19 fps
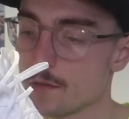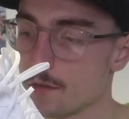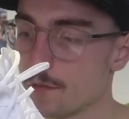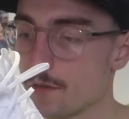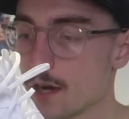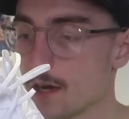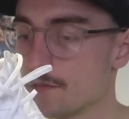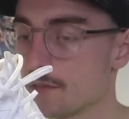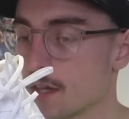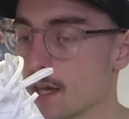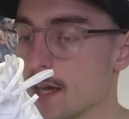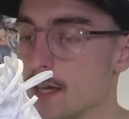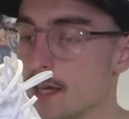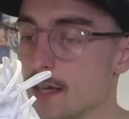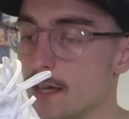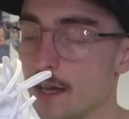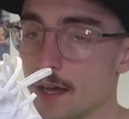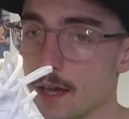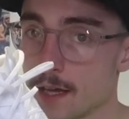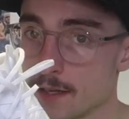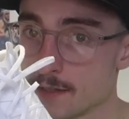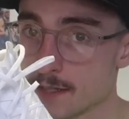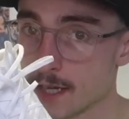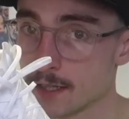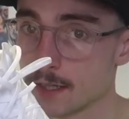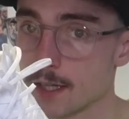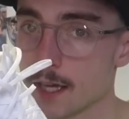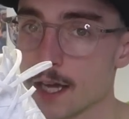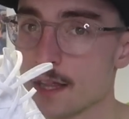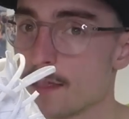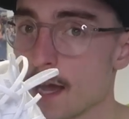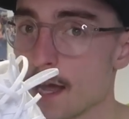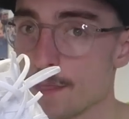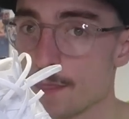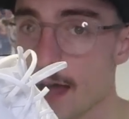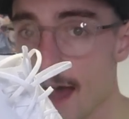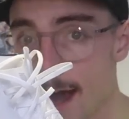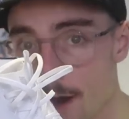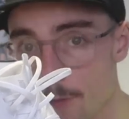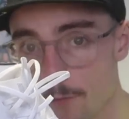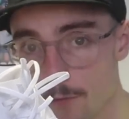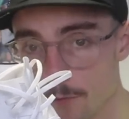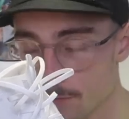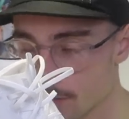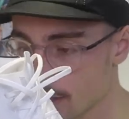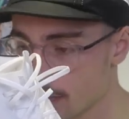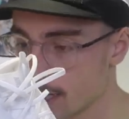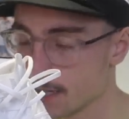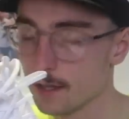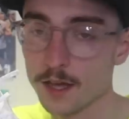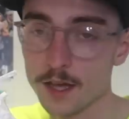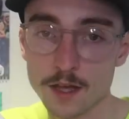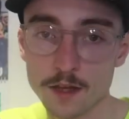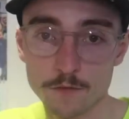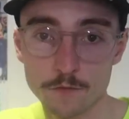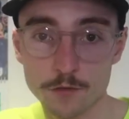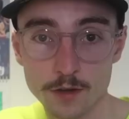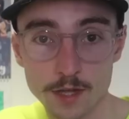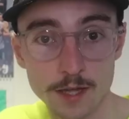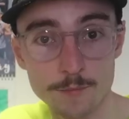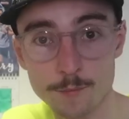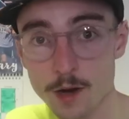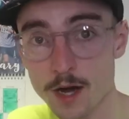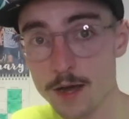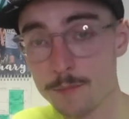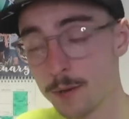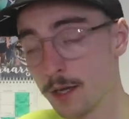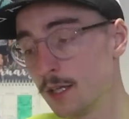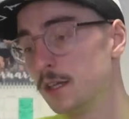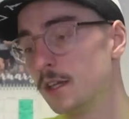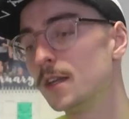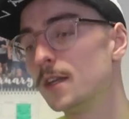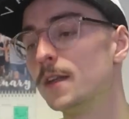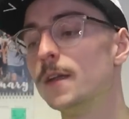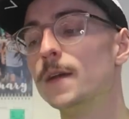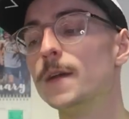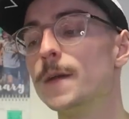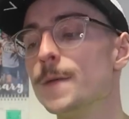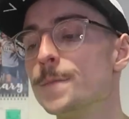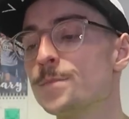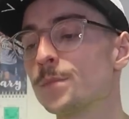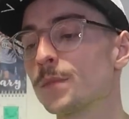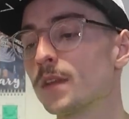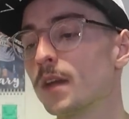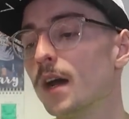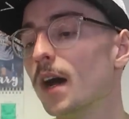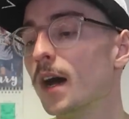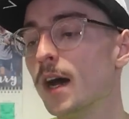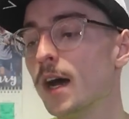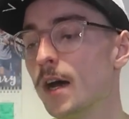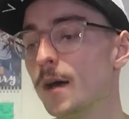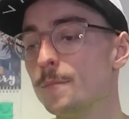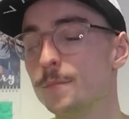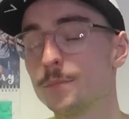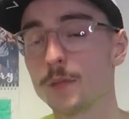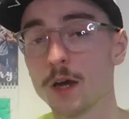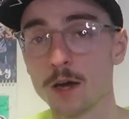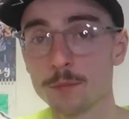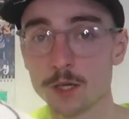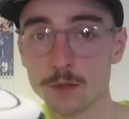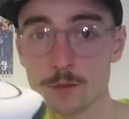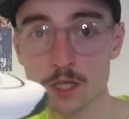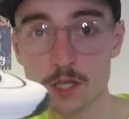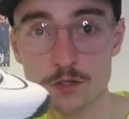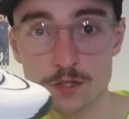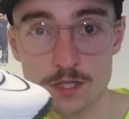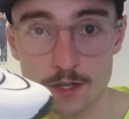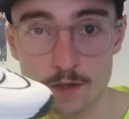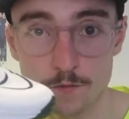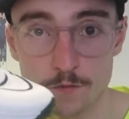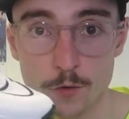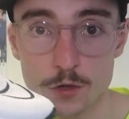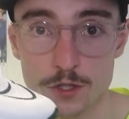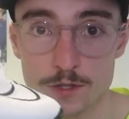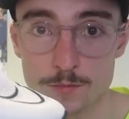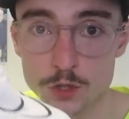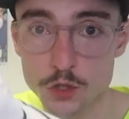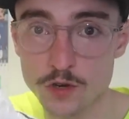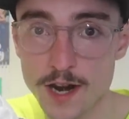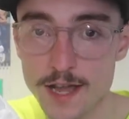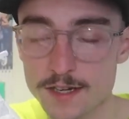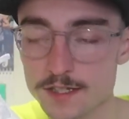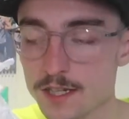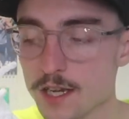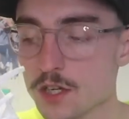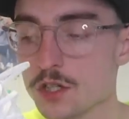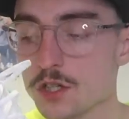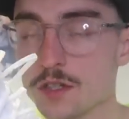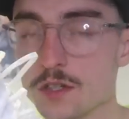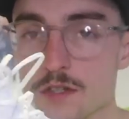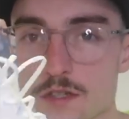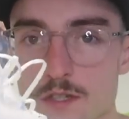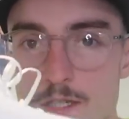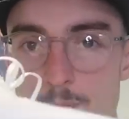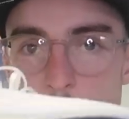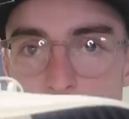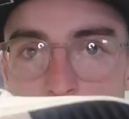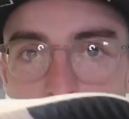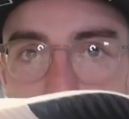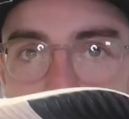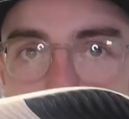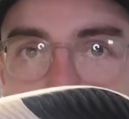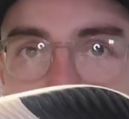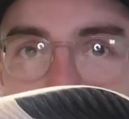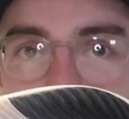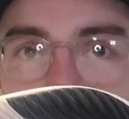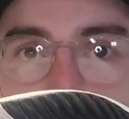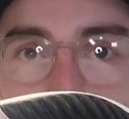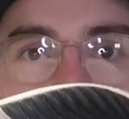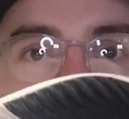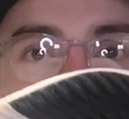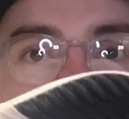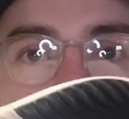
over the five K and ten K than the Alphafly, in my opinion. Um, I'm going to be using it for some track sessions. Despite the, the